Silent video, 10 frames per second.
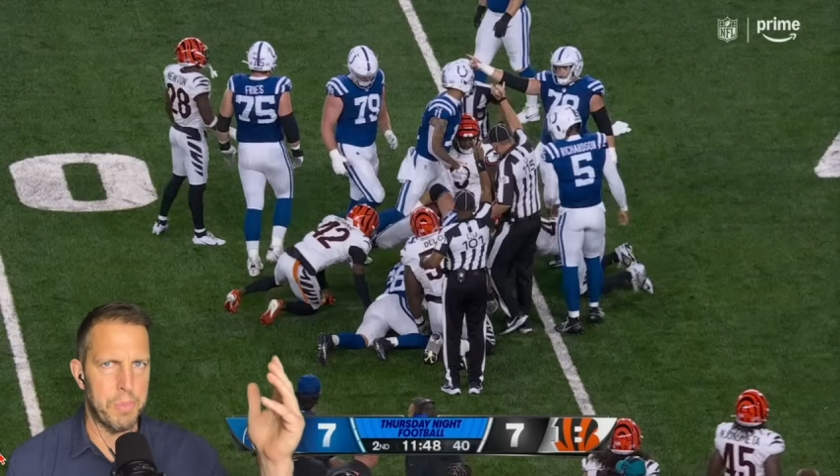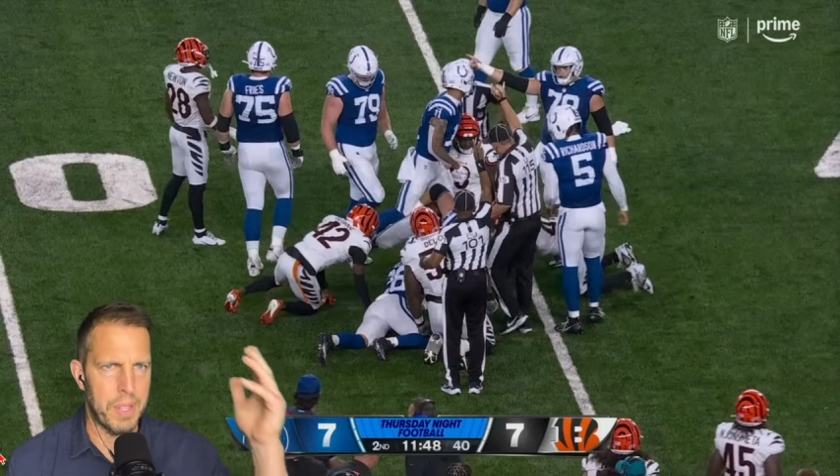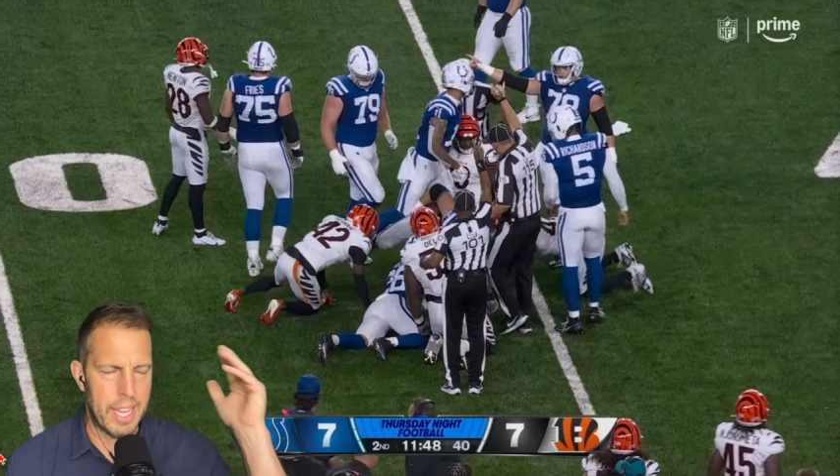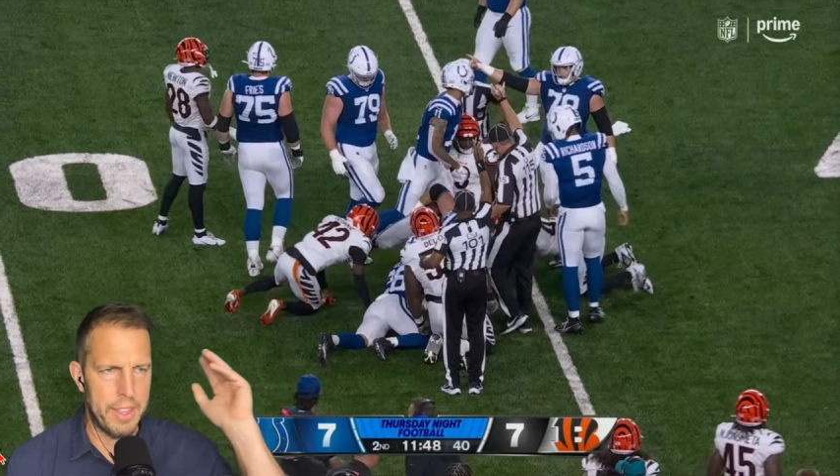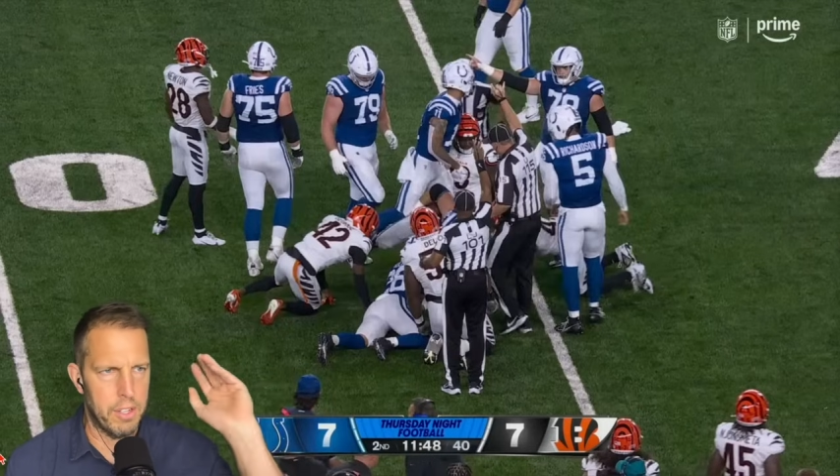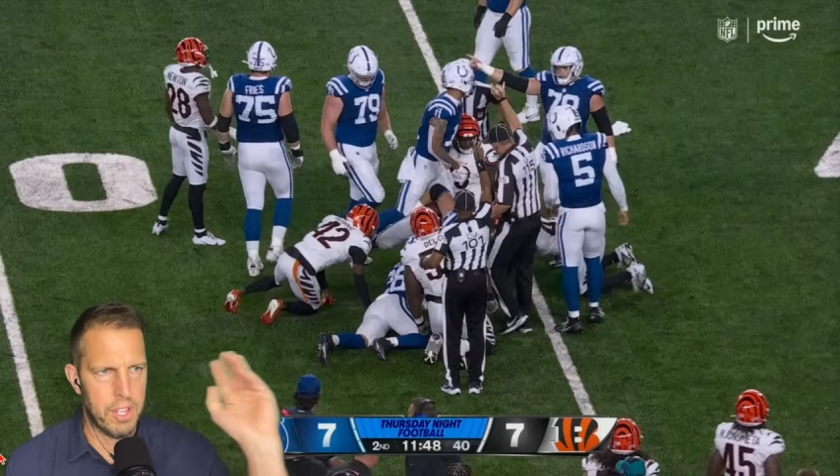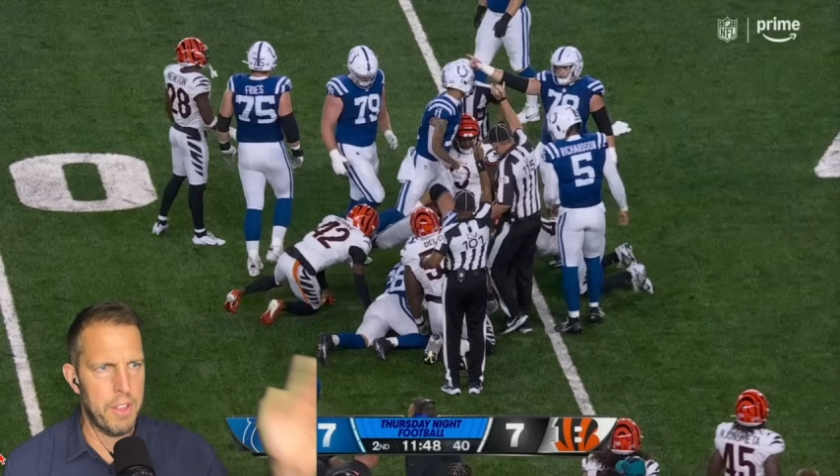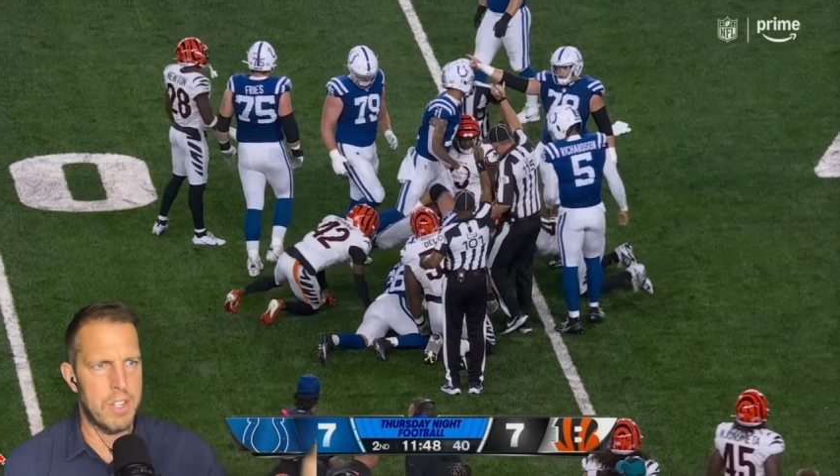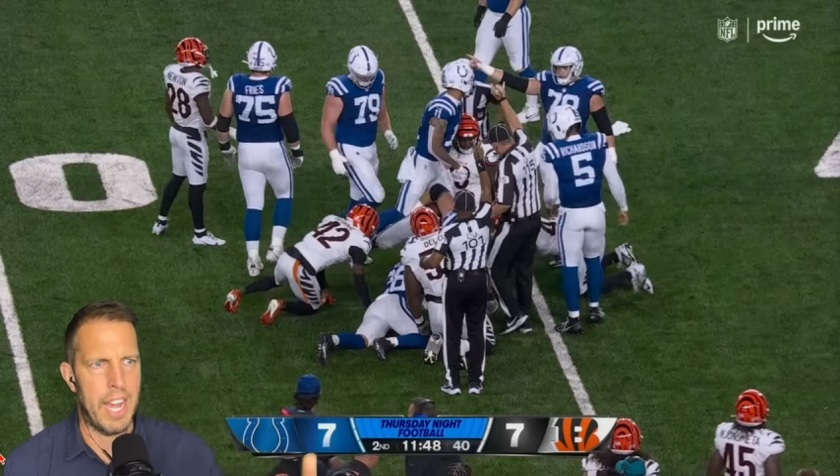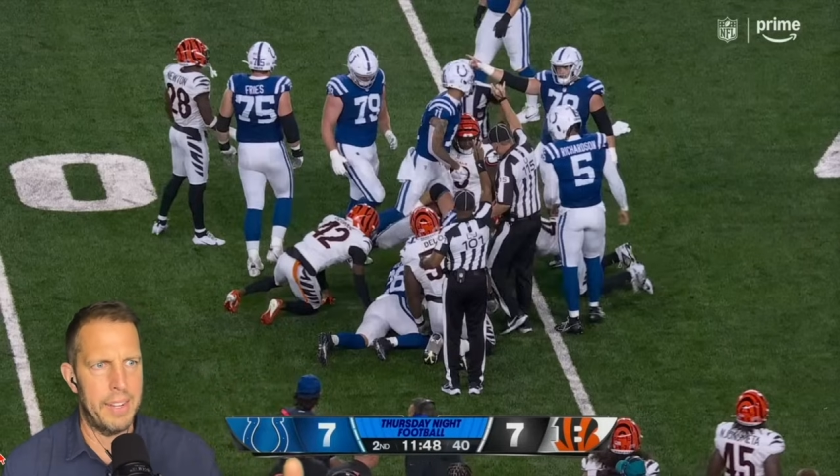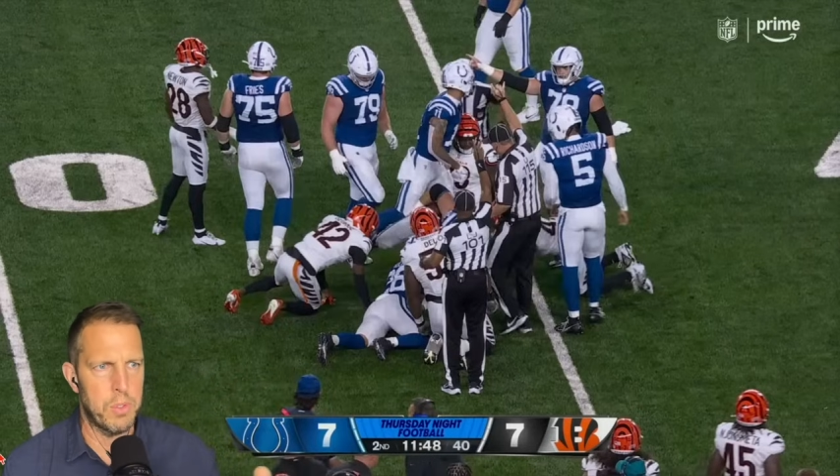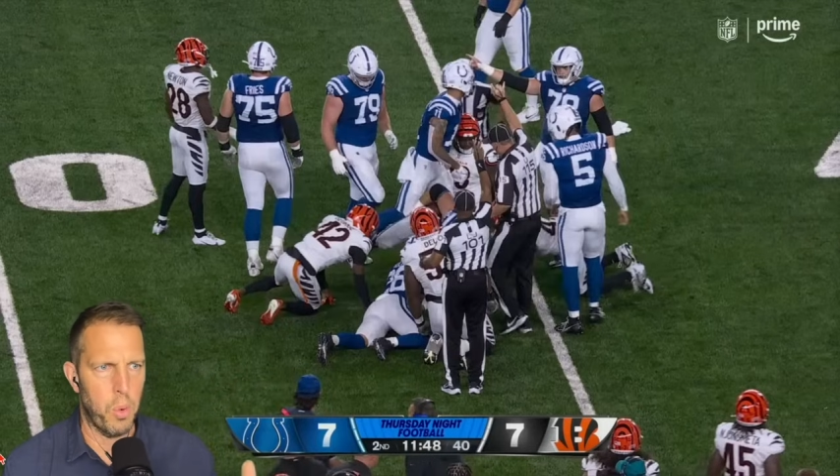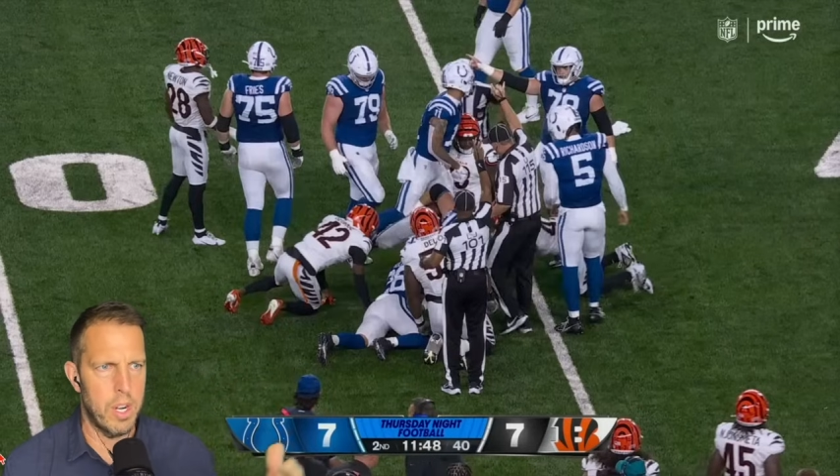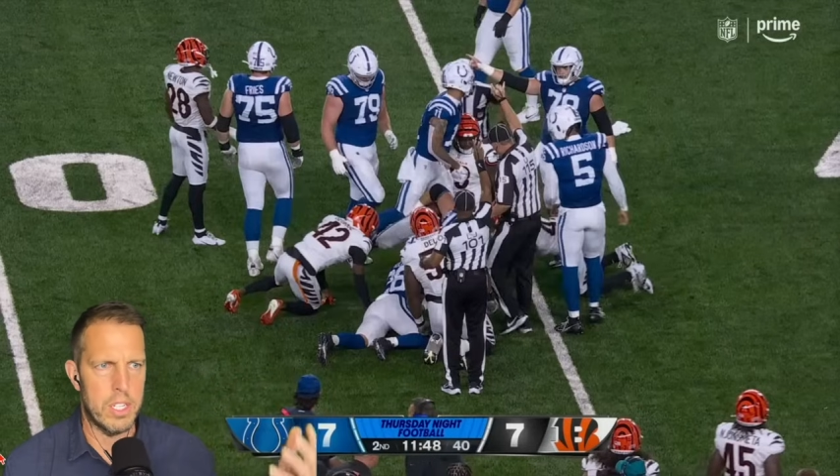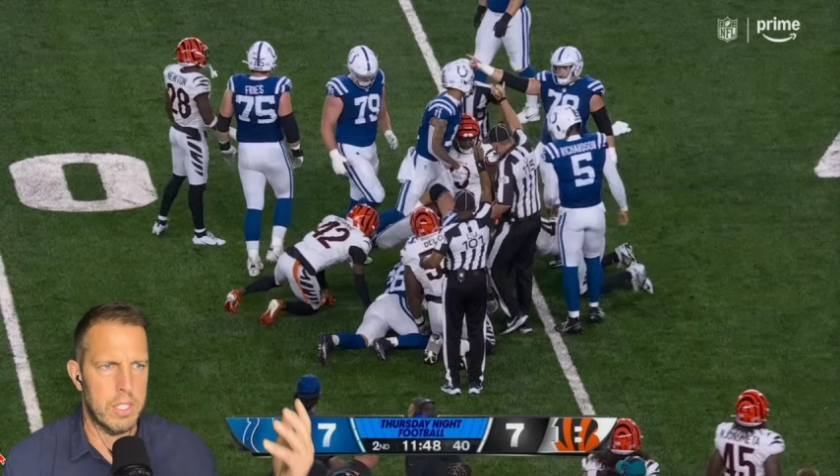but then there's other times where